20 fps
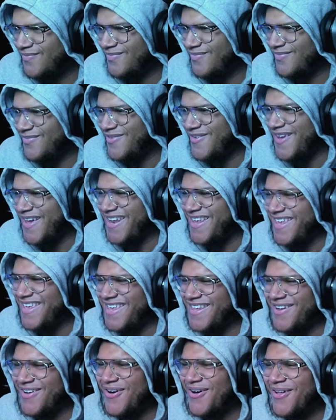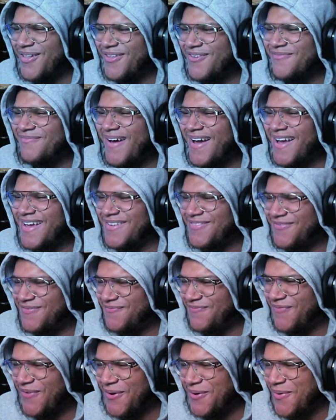You gotta eat all of my
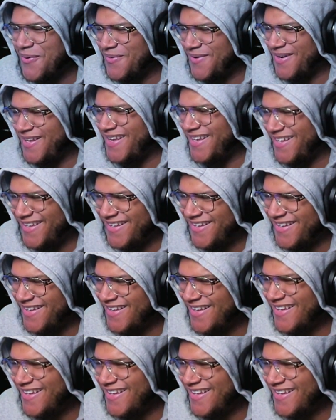food.